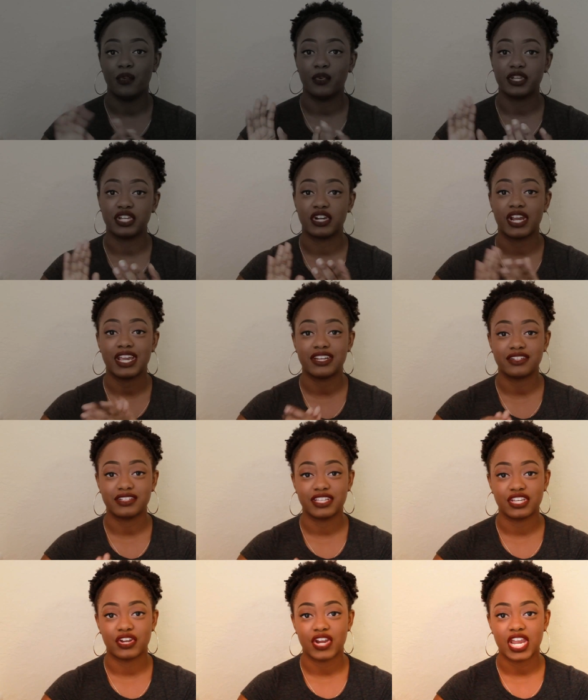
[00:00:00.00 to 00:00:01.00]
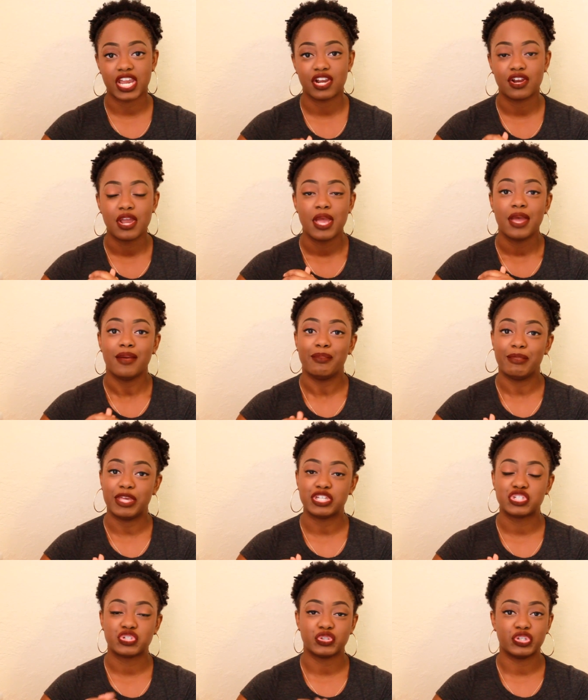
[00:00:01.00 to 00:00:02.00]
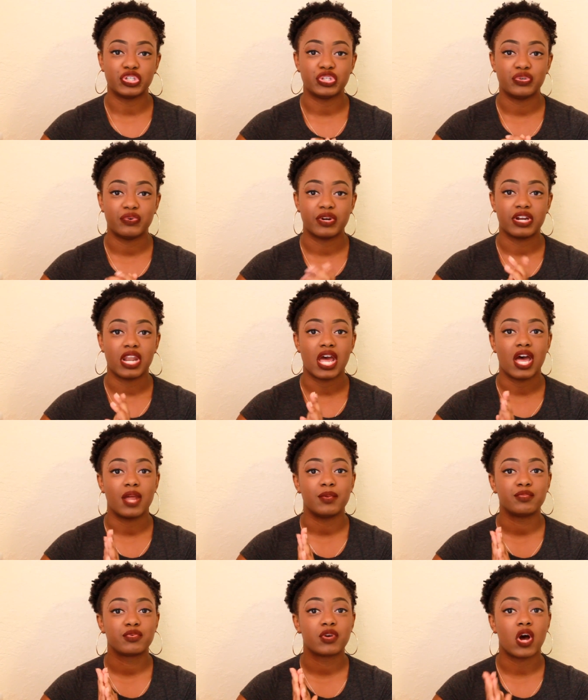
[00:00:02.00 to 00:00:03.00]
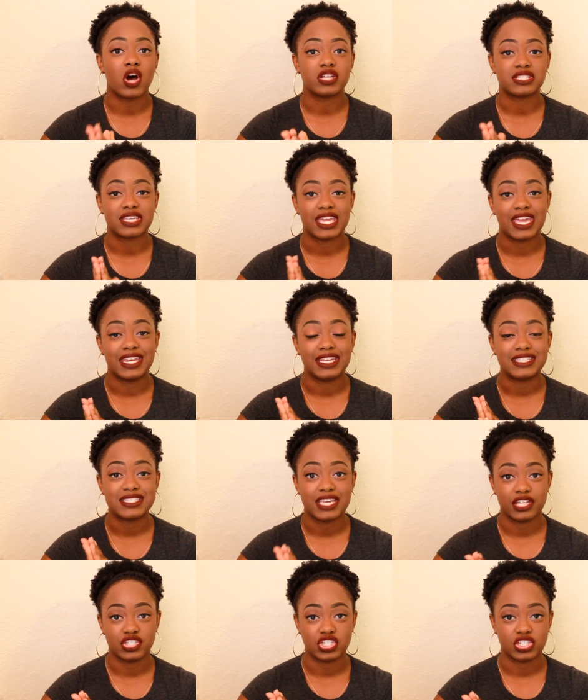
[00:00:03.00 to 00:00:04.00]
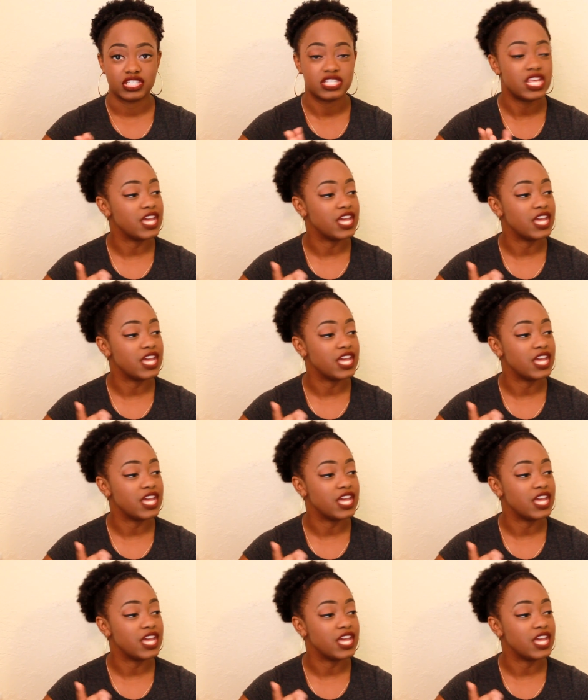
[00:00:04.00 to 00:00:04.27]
When you're handling your hair, make sure you are not causing any tension.